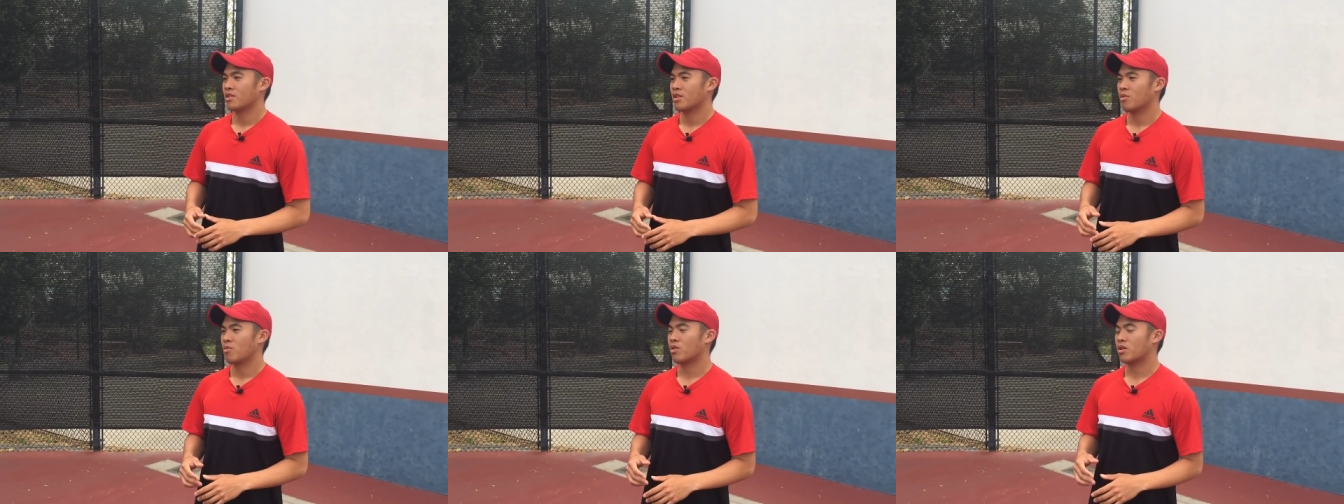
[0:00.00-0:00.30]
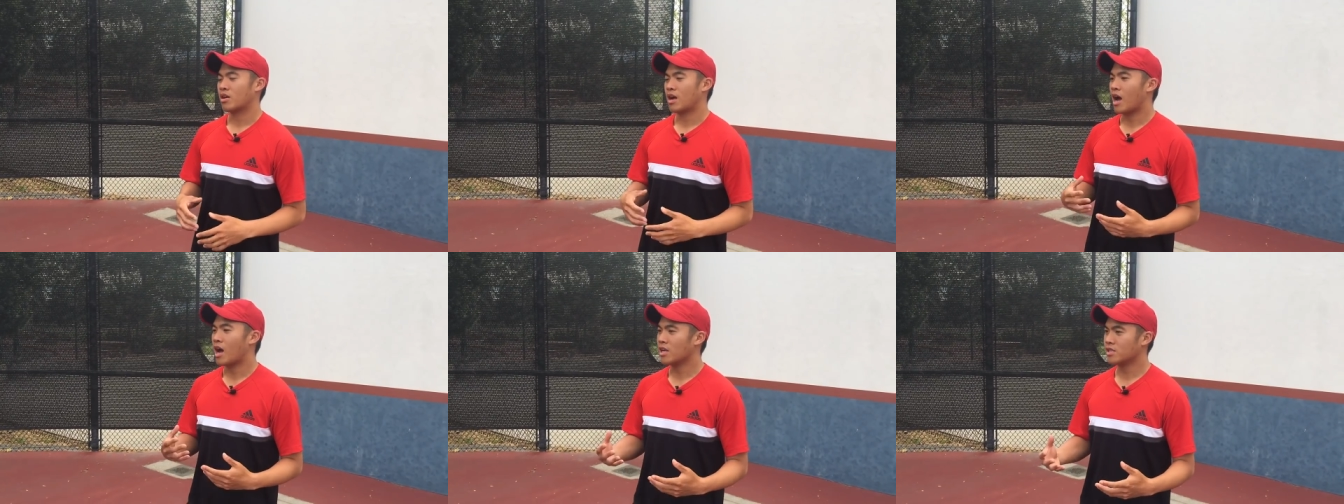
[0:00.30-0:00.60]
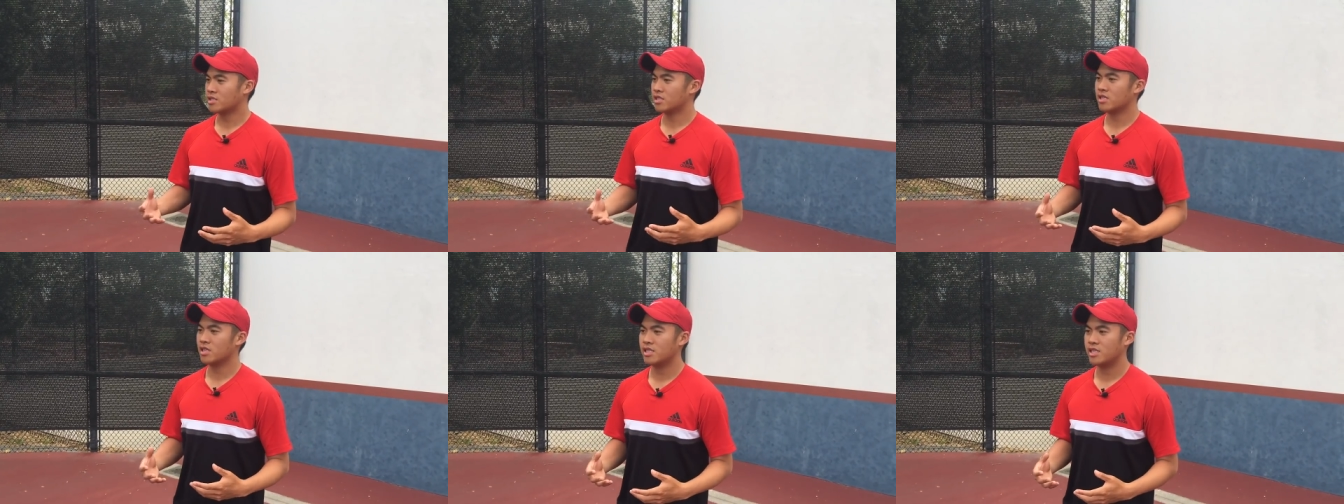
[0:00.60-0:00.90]
we're
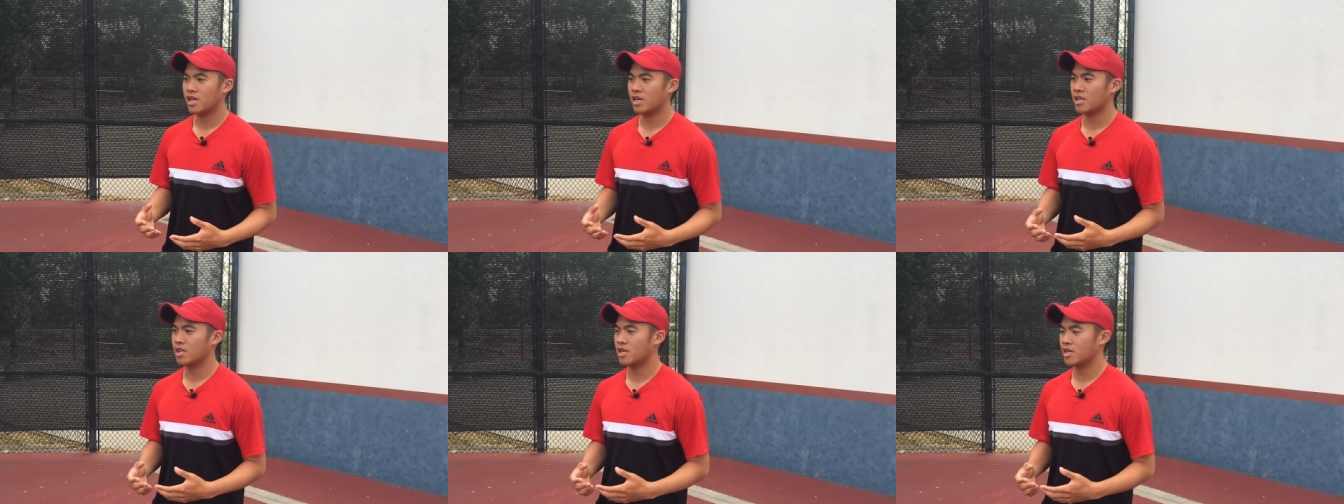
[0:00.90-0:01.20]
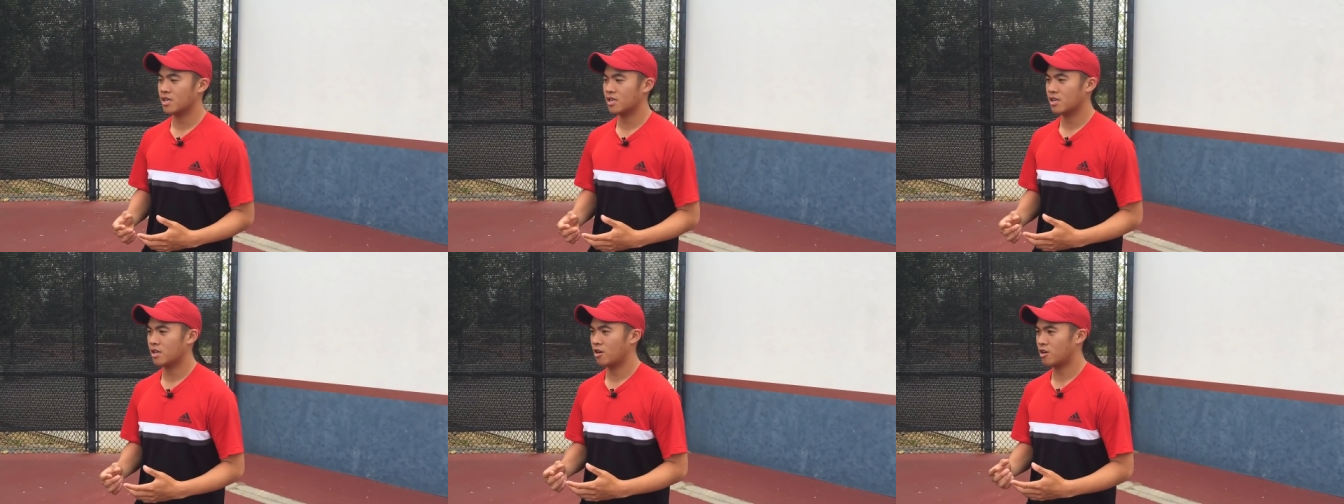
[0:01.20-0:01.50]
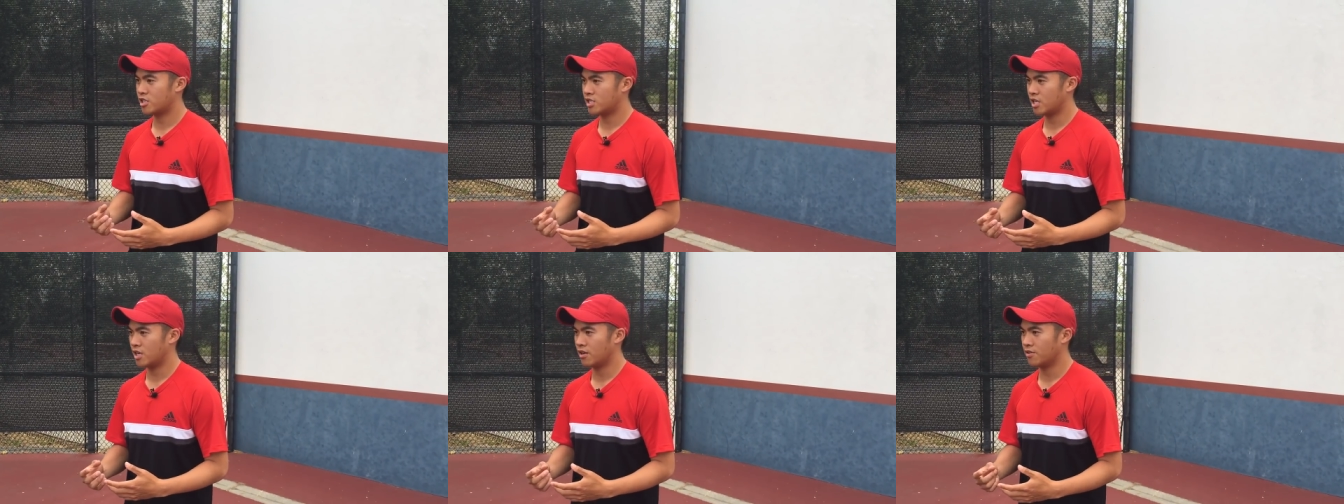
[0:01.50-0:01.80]
constantly telling
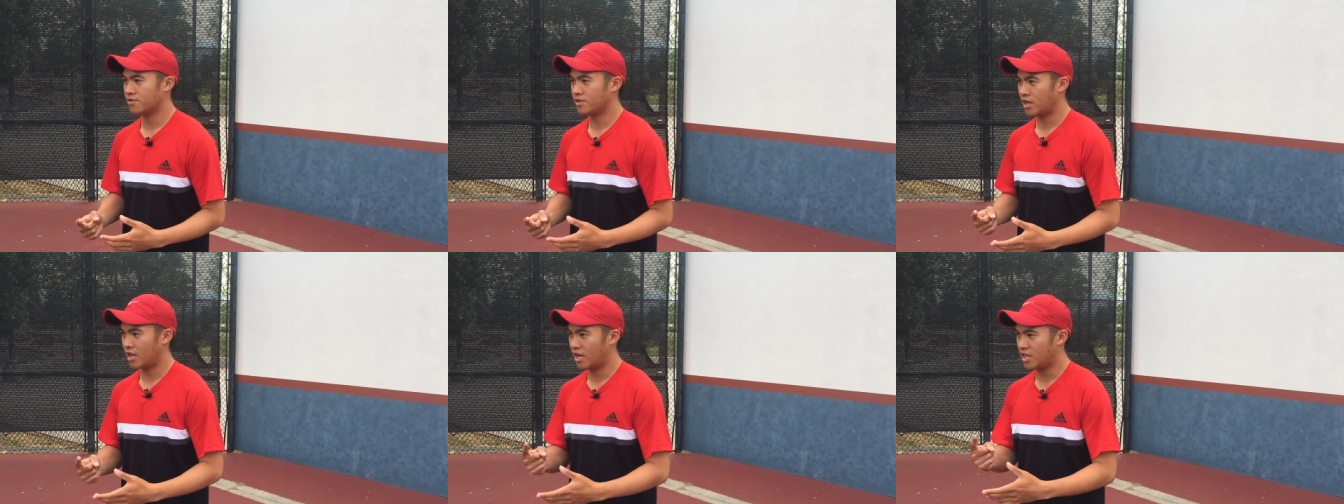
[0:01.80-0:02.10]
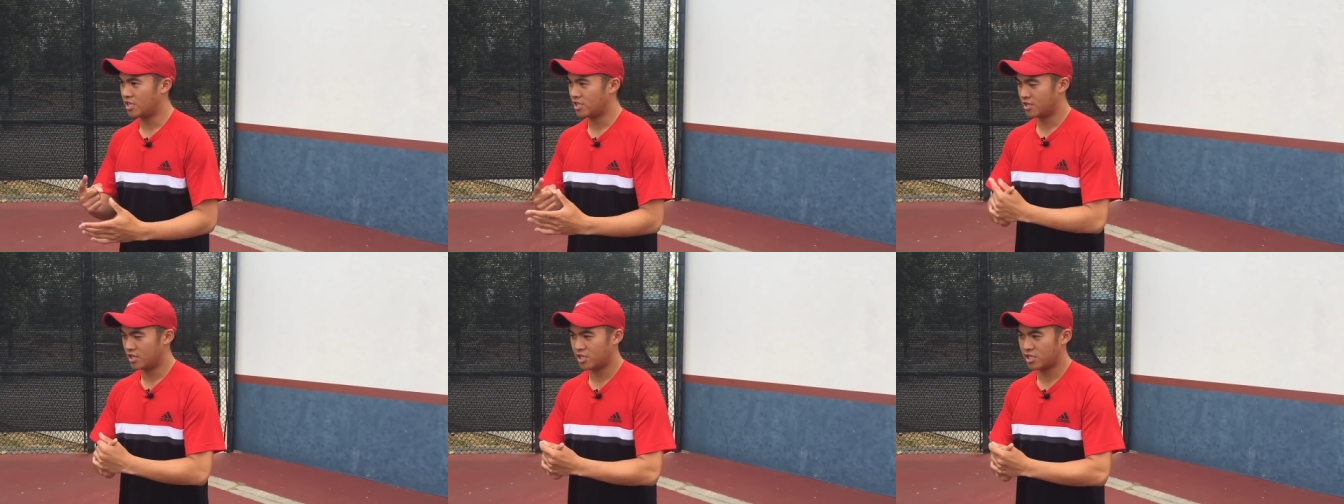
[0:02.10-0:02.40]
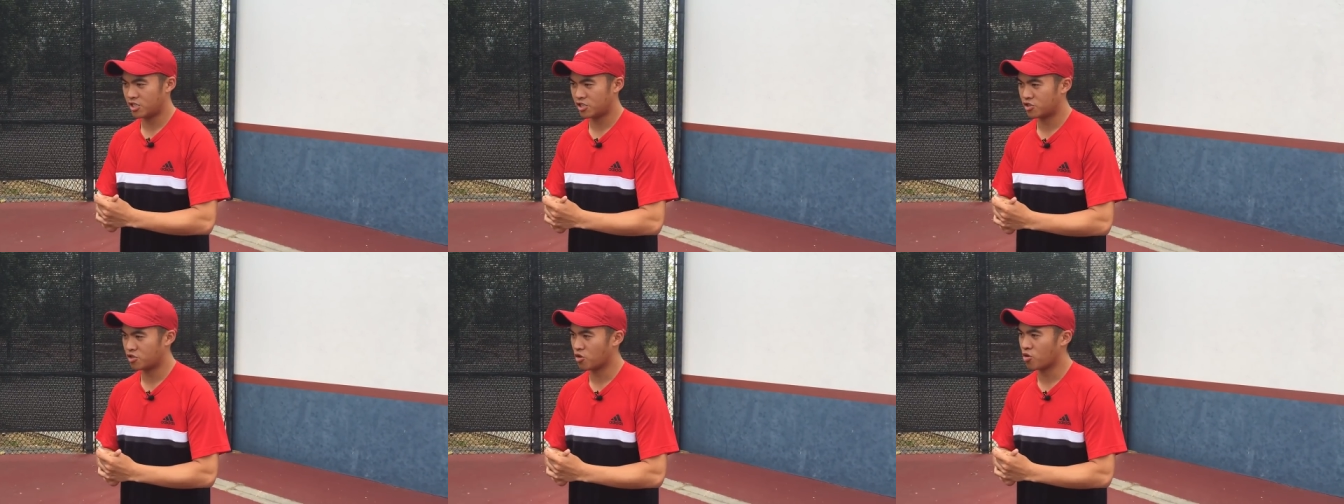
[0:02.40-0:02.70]
ourselves this
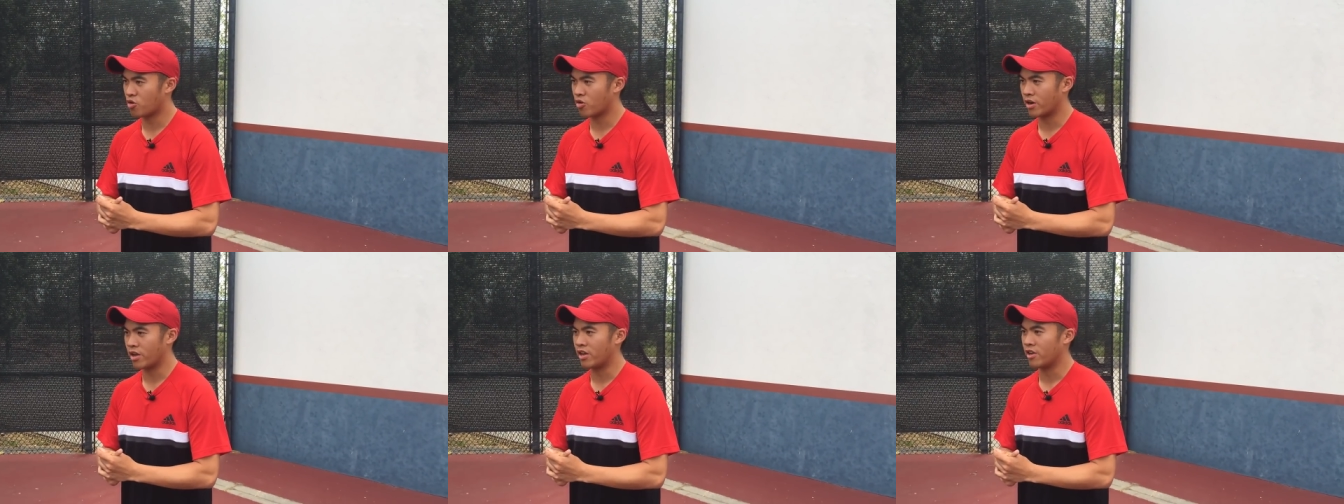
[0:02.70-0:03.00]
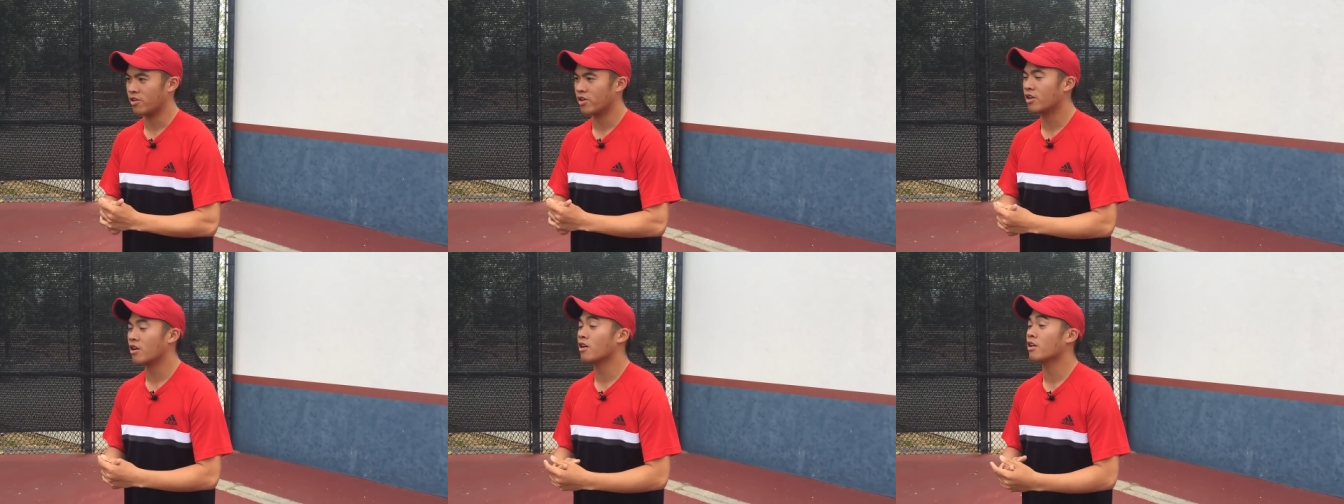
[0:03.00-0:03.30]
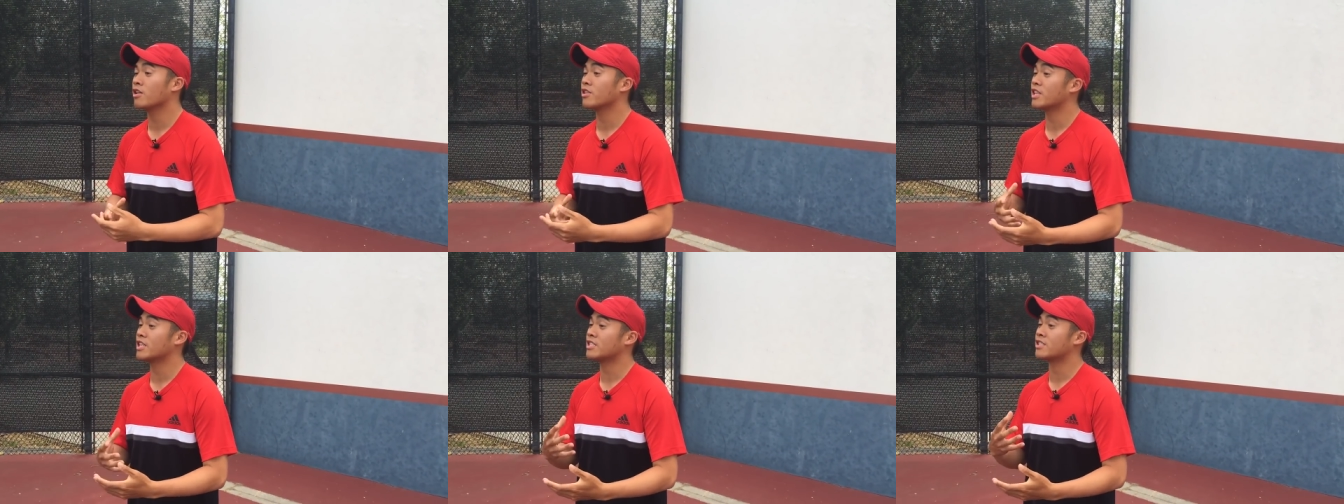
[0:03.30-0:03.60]
story, you
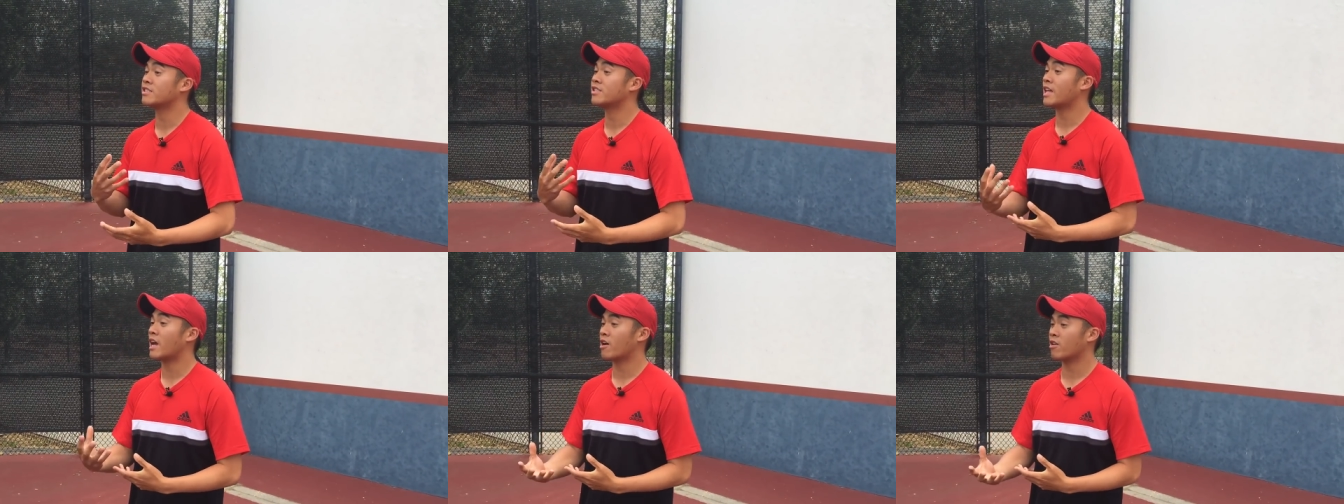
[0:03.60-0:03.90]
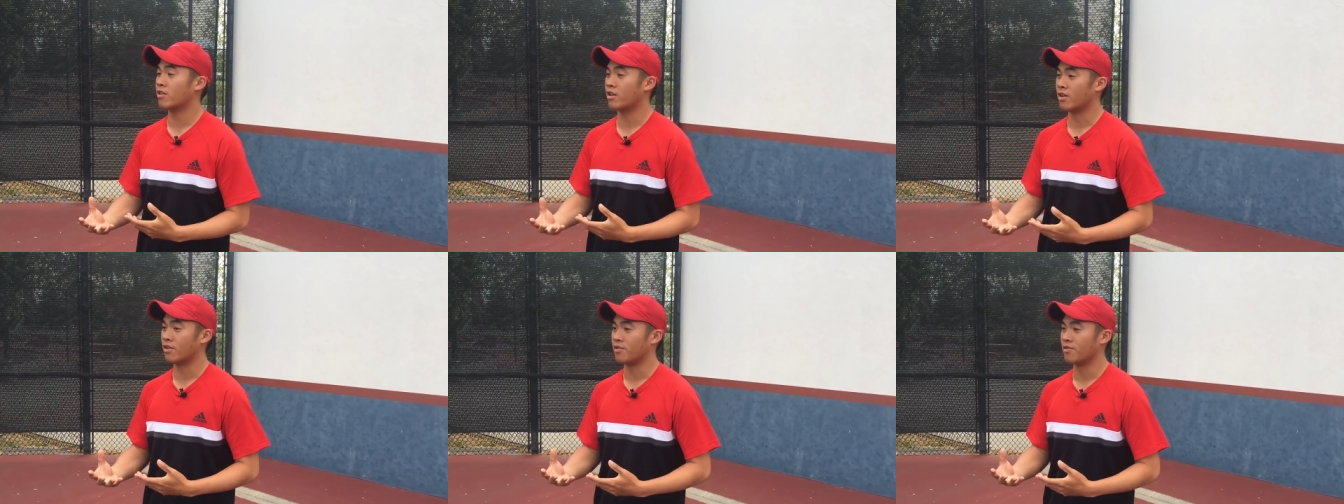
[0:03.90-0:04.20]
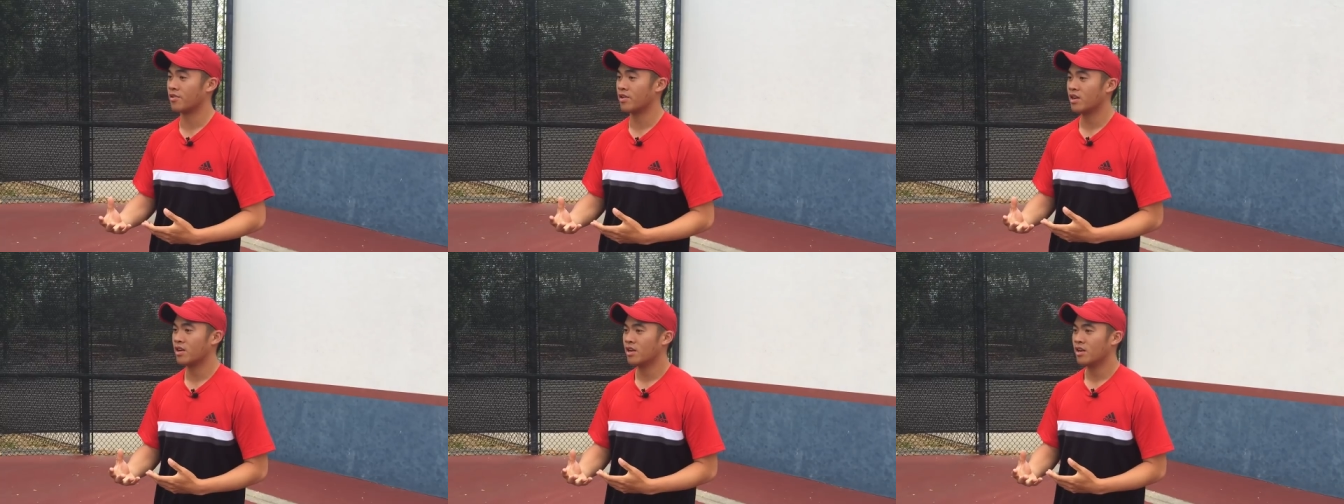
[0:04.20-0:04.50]
call it this narrative,